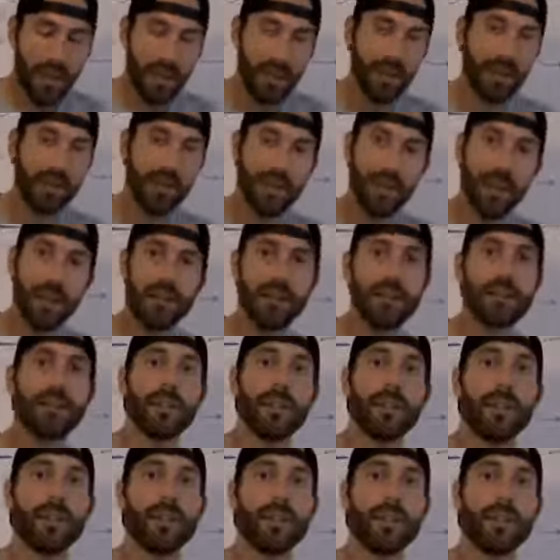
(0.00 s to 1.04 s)
And then the other
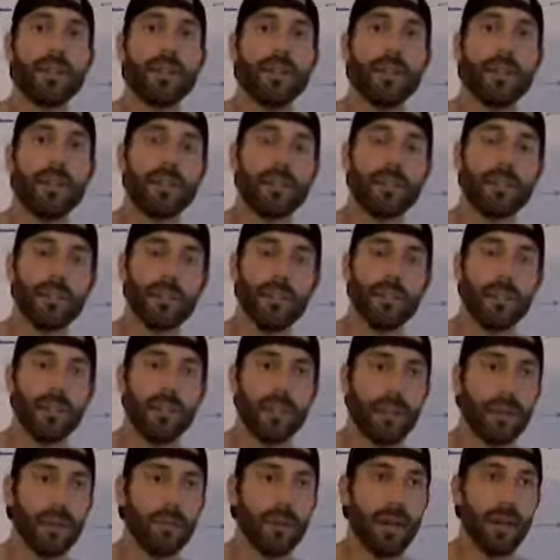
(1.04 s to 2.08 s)
thing I started to
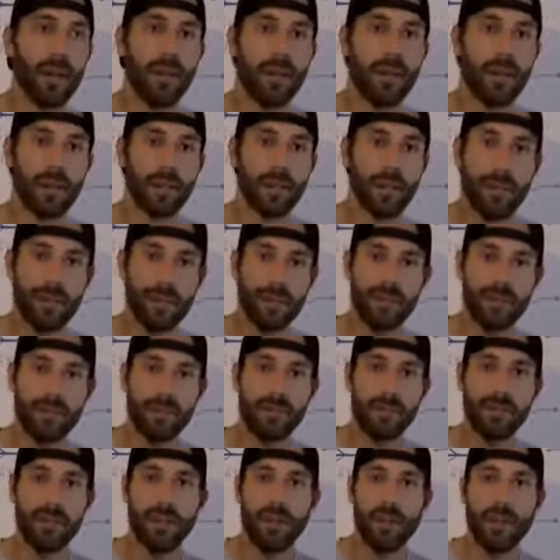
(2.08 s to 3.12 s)
think about is, I
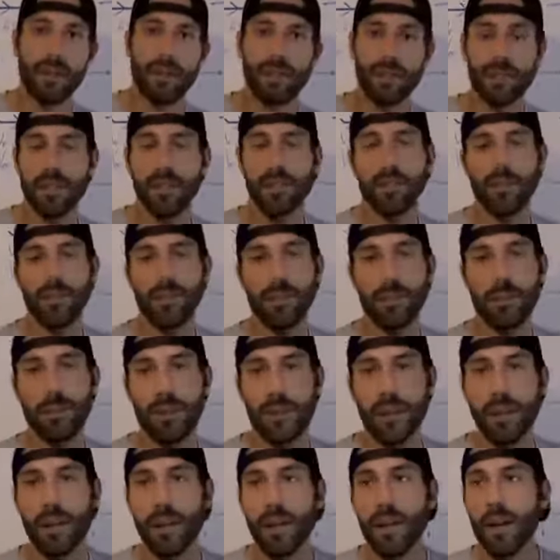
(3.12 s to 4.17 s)
live in Central
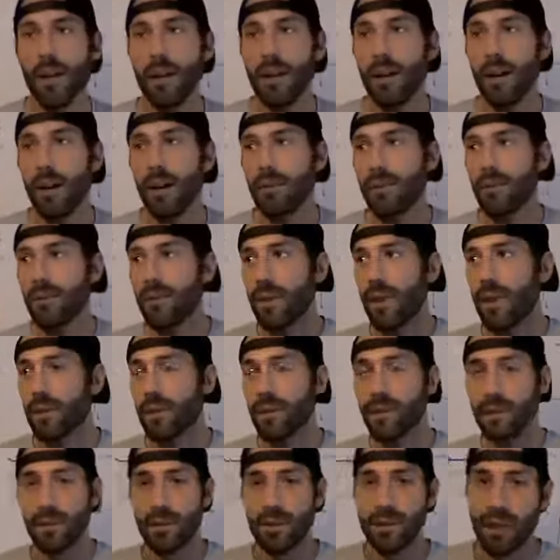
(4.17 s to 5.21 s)
Florida. I
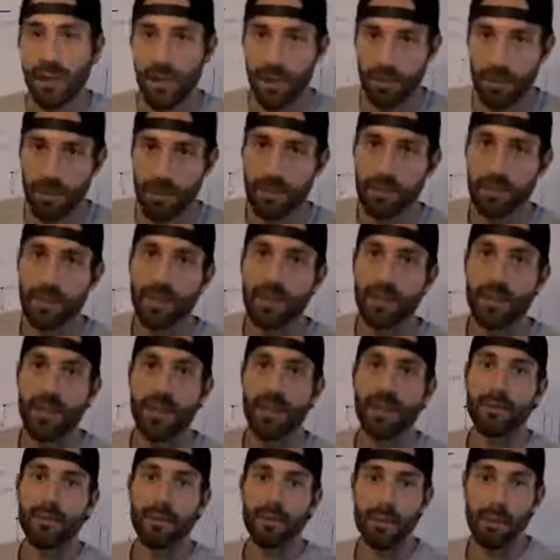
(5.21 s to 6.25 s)
heard a sonic boom one
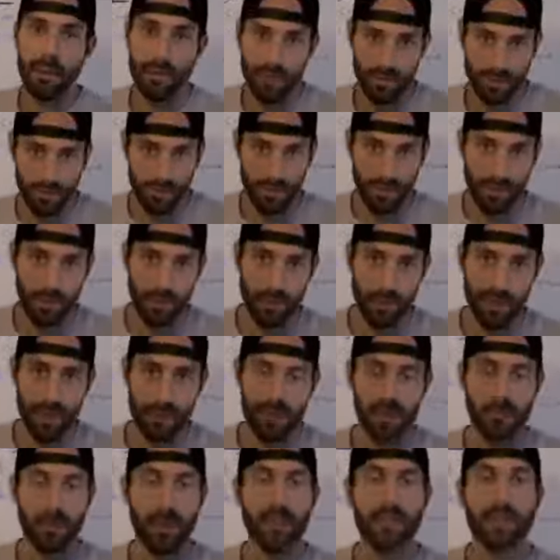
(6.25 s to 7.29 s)
time from supposedly
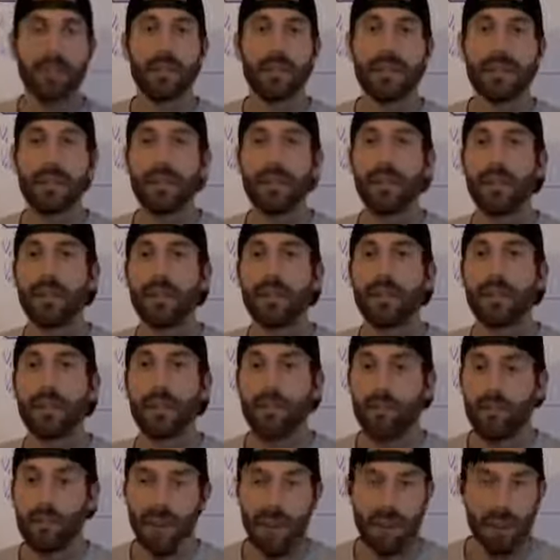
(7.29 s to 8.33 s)
the space shuttle landing.
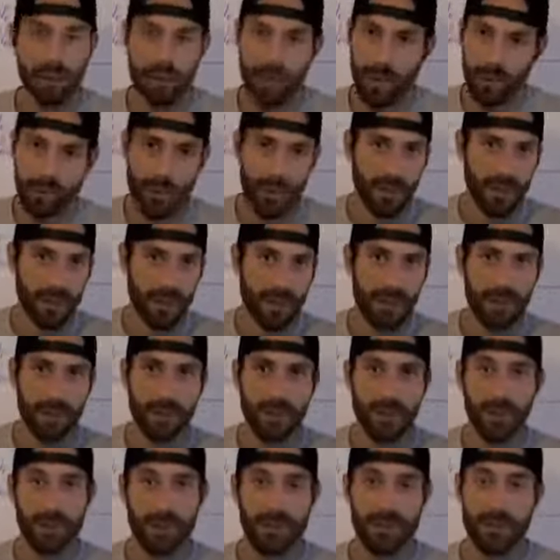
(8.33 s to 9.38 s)
Rattled my windows and
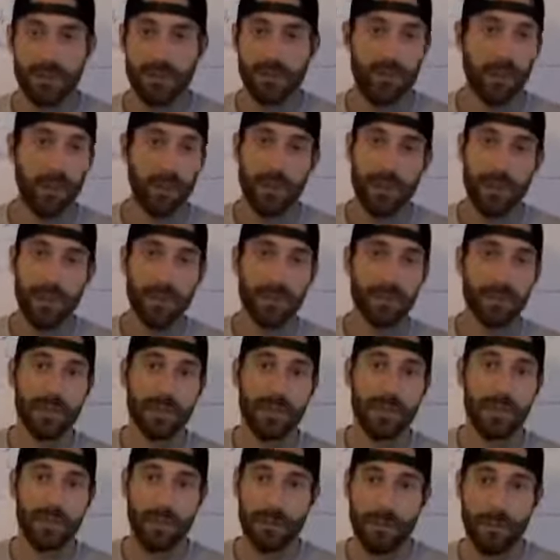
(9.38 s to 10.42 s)
doors. It woke me up,
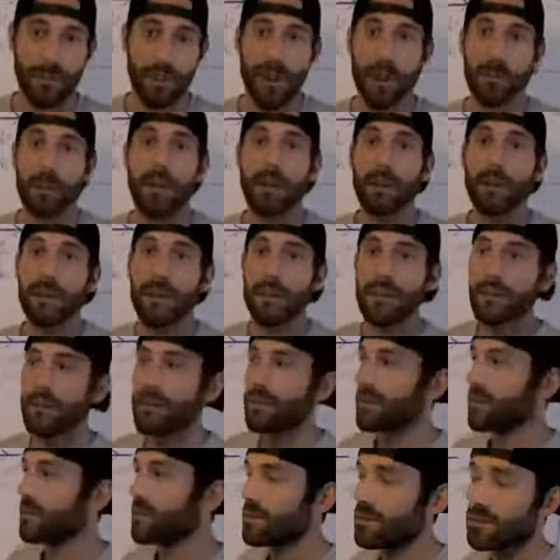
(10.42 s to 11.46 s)
scared the crap out of me. It
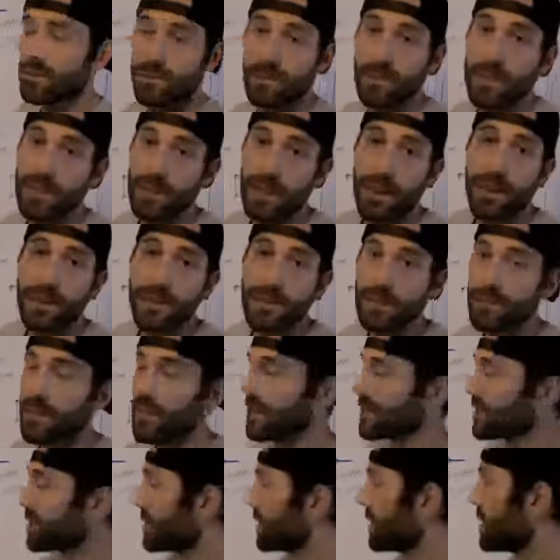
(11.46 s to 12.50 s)
was pretty awesome
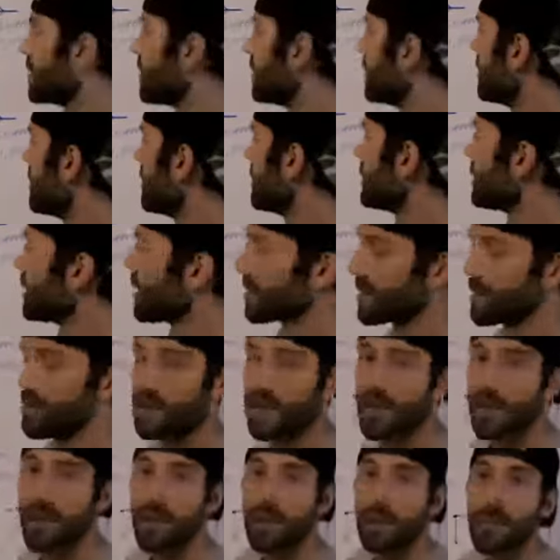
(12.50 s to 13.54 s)
actually at the
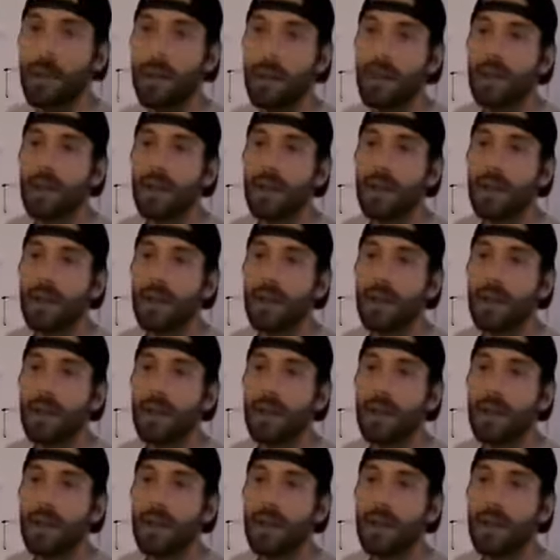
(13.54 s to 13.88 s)
time.